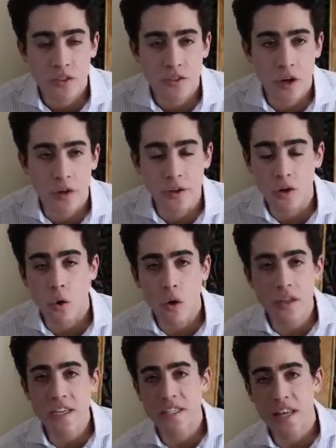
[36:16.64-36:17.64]
So, you know,
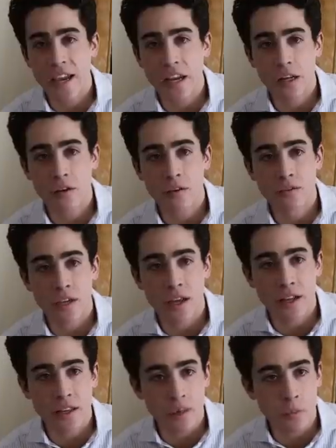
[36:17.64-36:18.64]
all these negatives
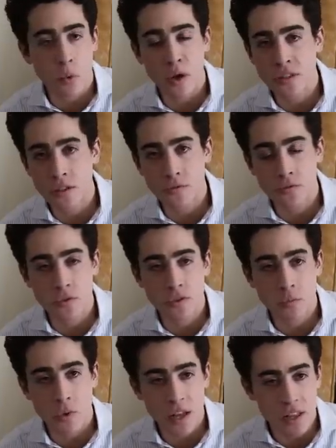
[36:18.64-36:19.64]
and they poison the food
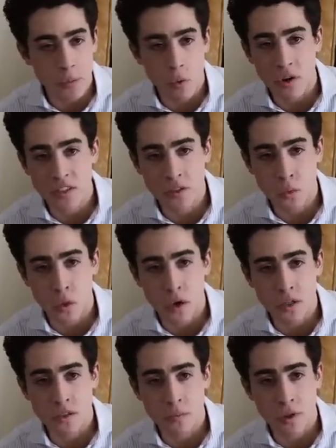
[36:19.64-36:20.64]
supply, they poison the
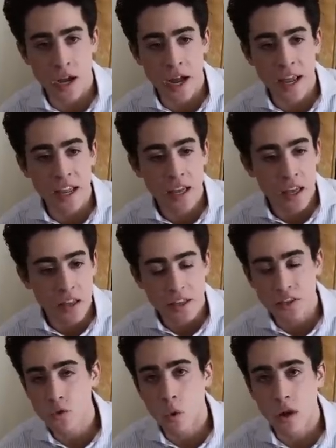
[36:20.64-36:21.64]
water supply,
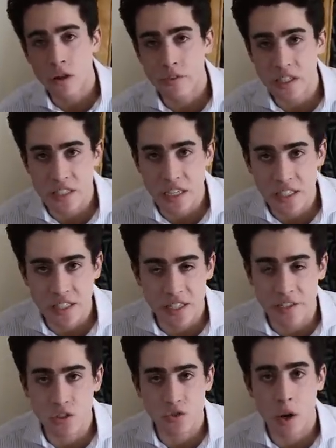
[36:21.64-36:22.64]
they do all of these things
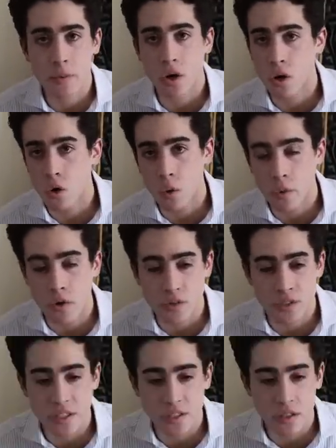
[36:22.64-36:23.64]
that disrupt our
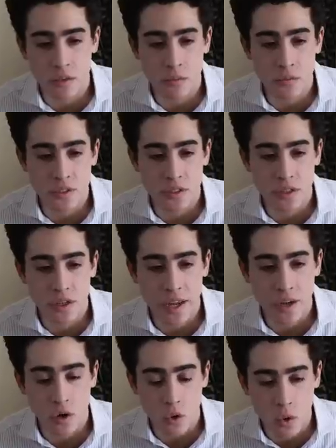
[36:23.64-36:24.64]
hormonal systems
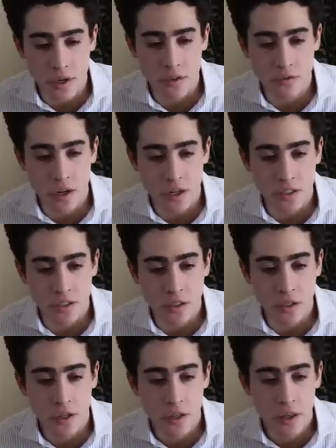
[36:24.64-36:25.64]
and our organ
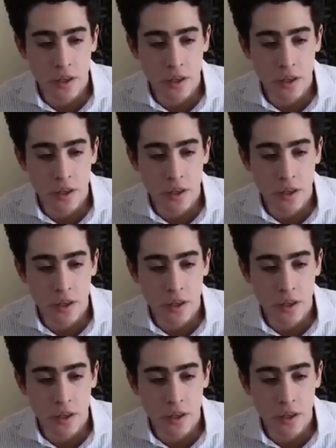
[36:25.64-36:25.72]
function.